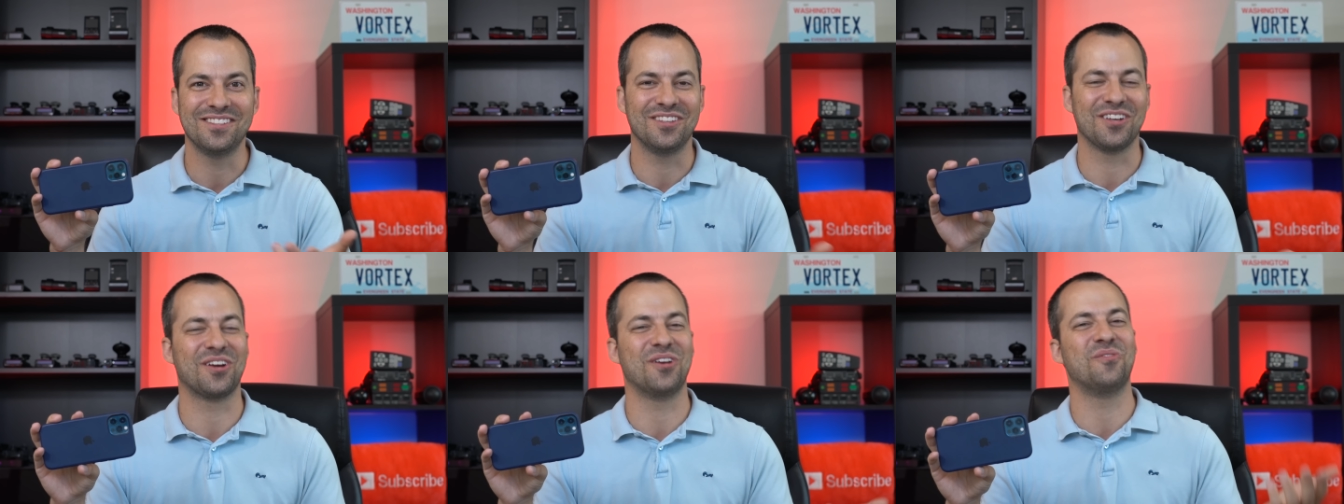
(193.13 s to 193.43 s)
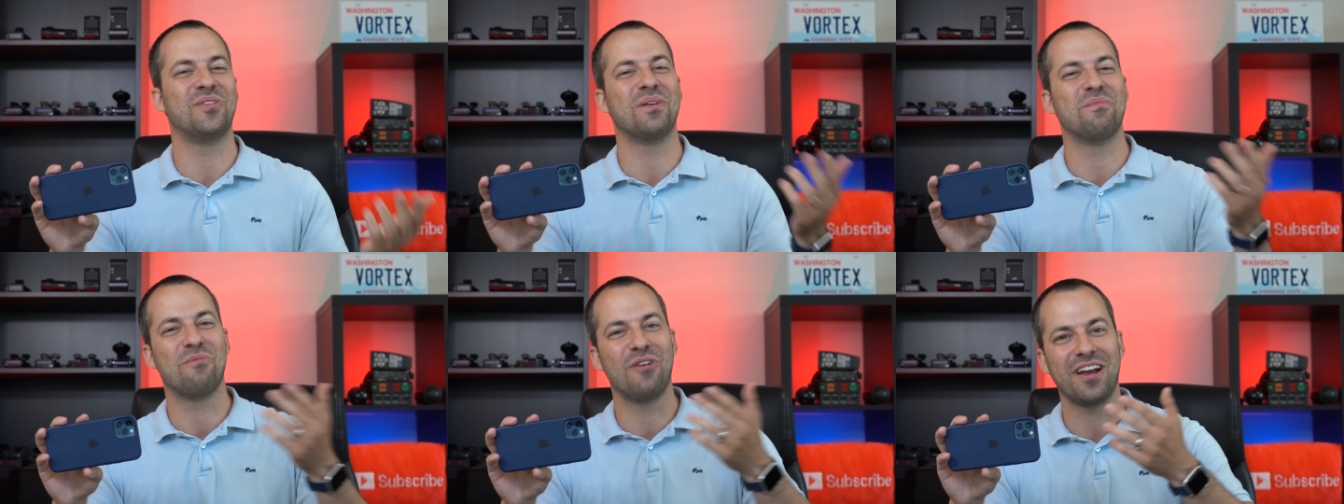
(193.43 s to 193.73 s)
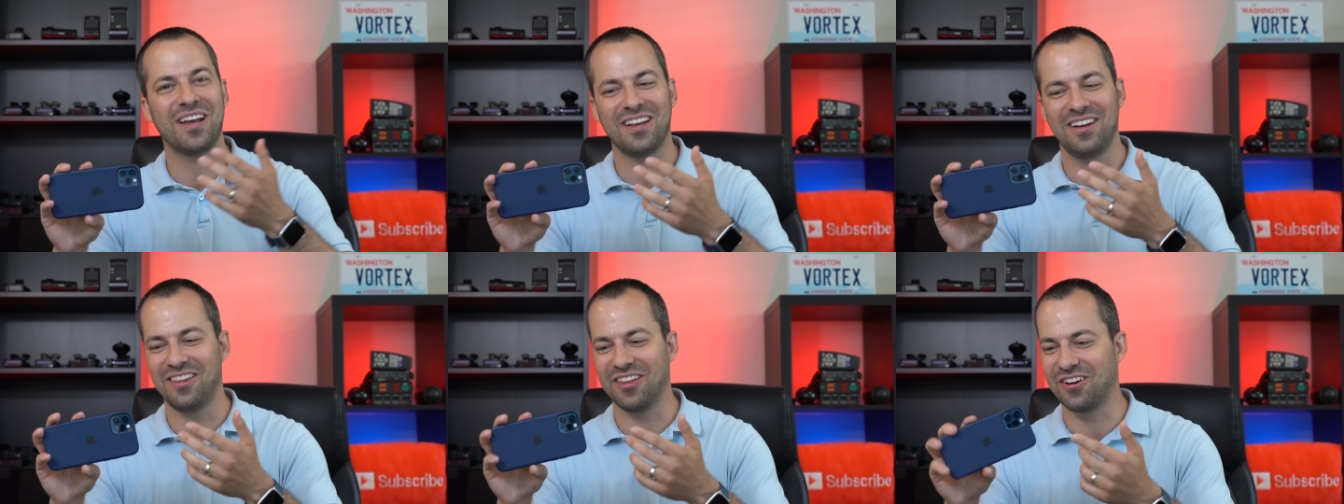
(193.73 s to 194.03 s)
So they're going to want to
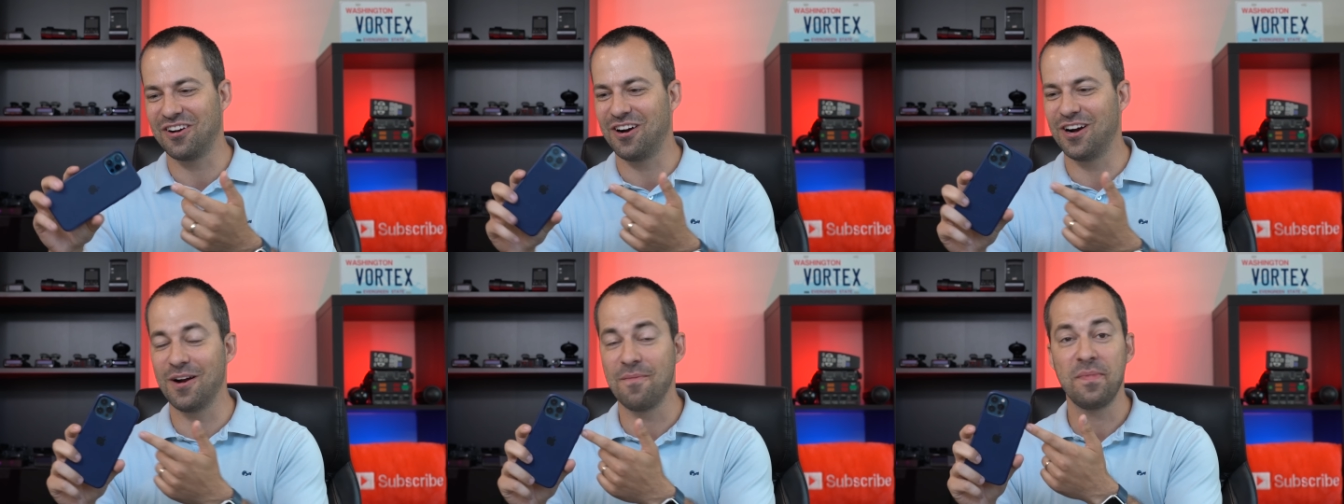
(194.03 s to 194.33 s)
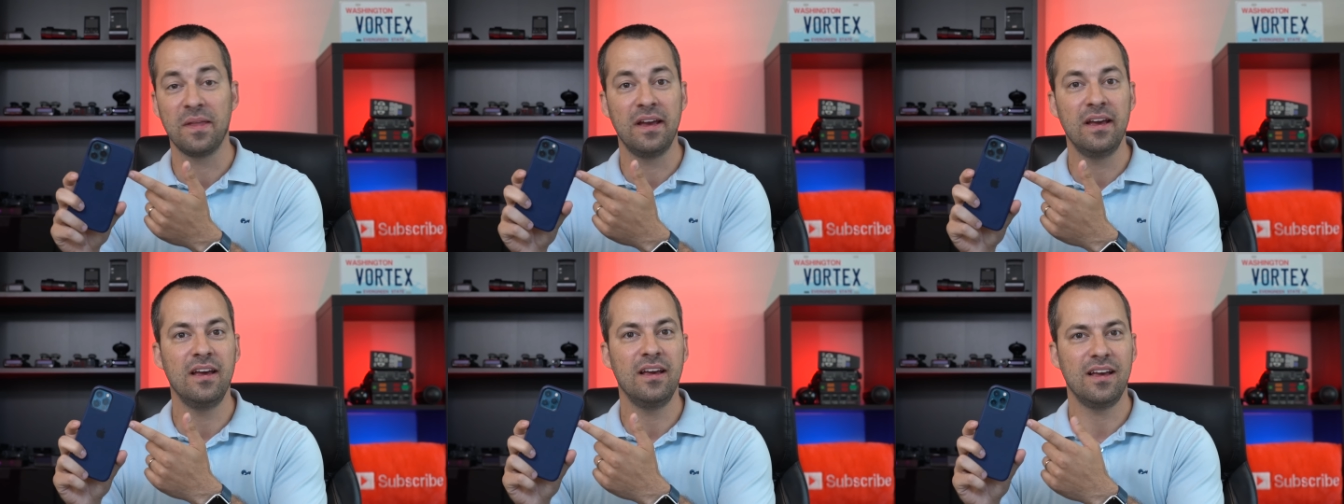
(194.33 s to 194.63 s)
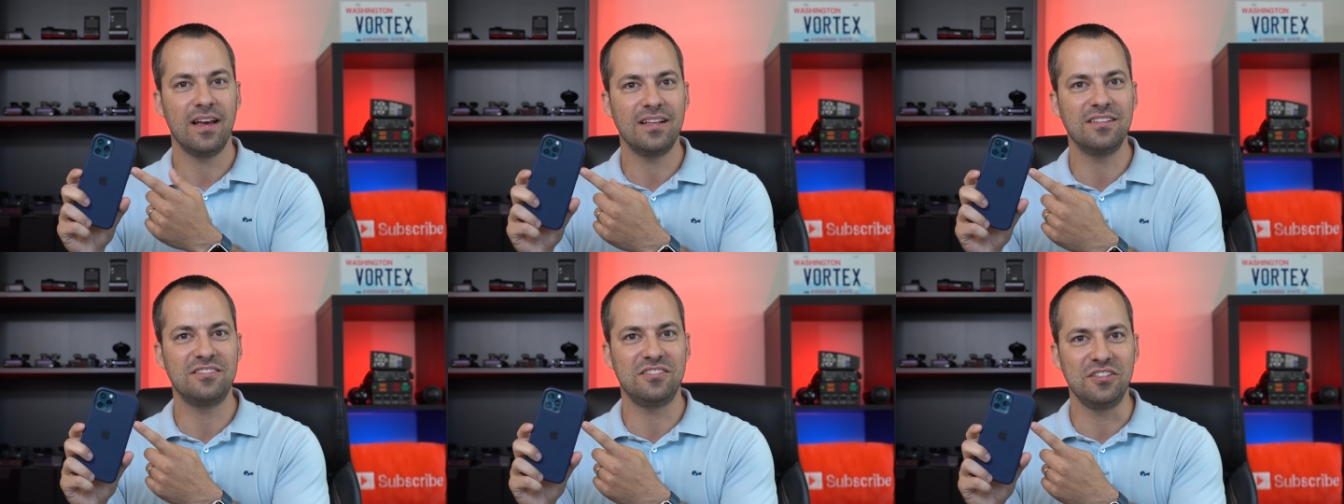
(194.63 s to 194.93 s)
break into the car
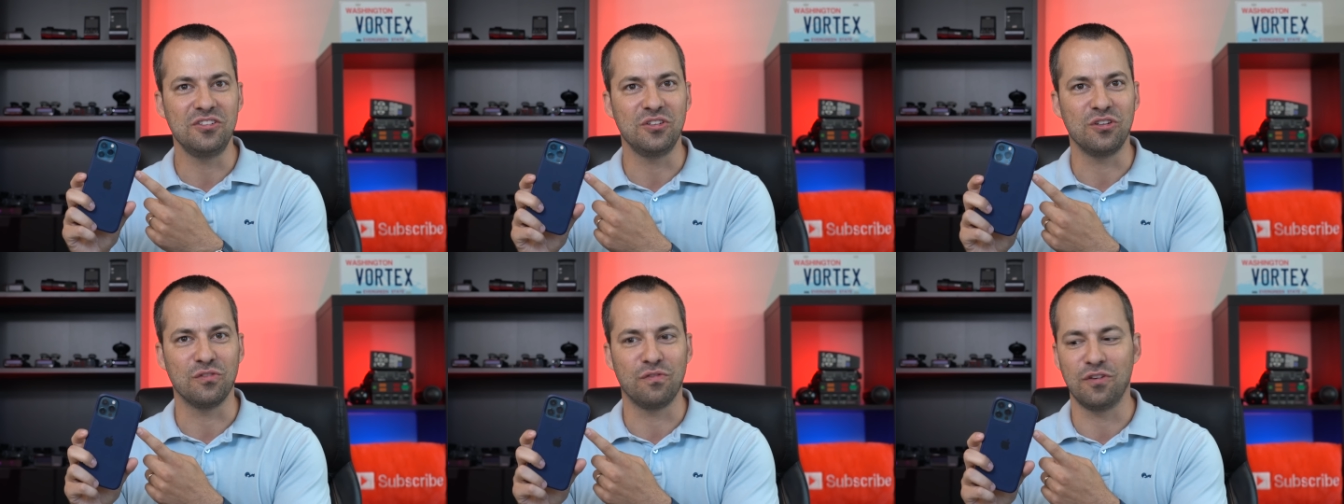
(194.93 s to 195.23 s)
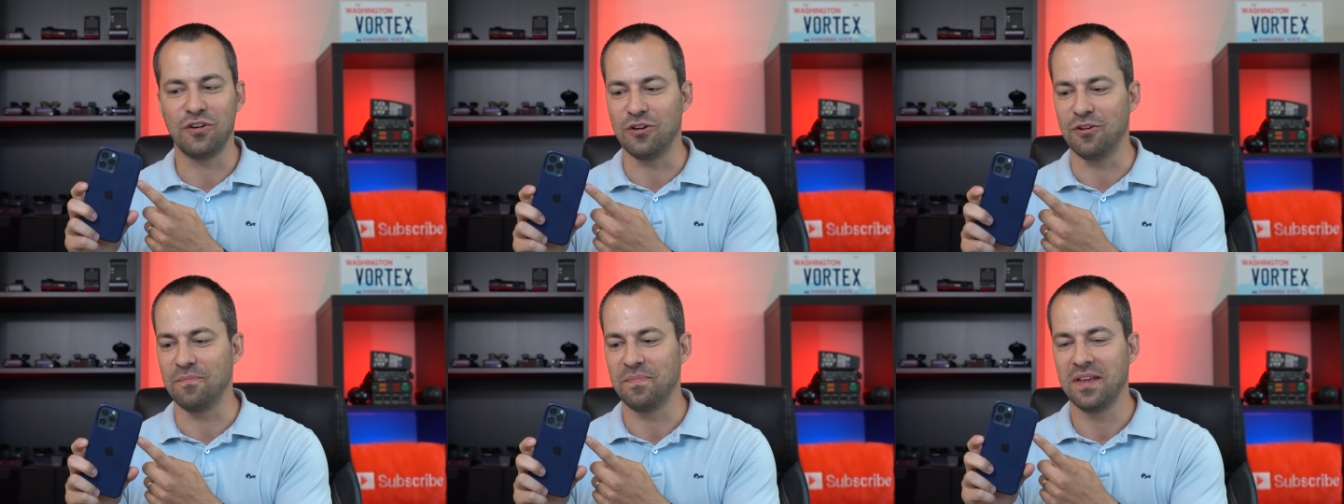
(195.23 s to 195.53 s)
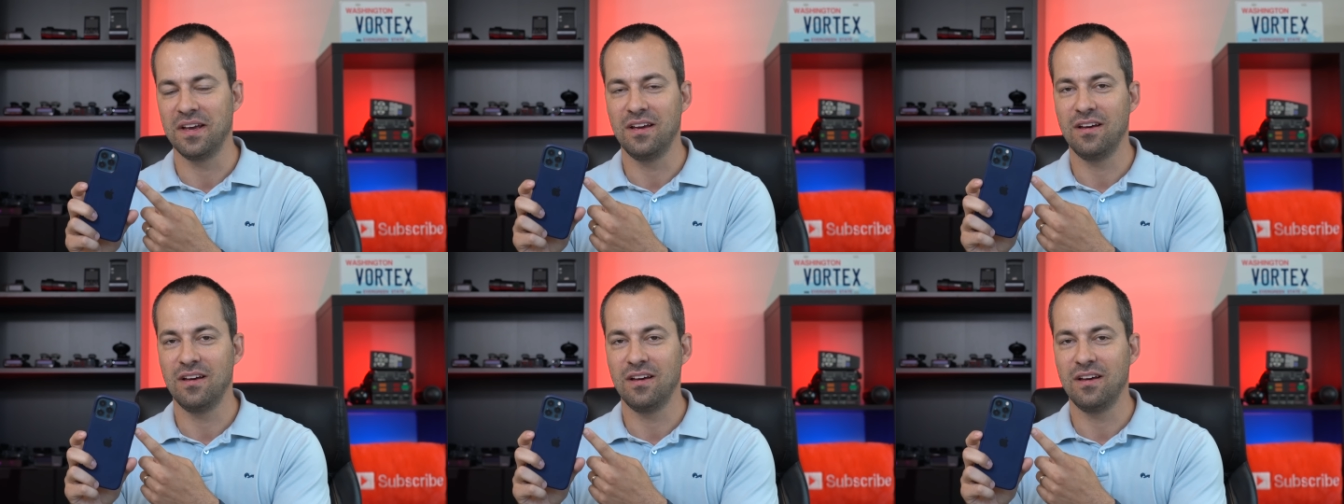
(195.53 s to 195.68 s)
and steal your phone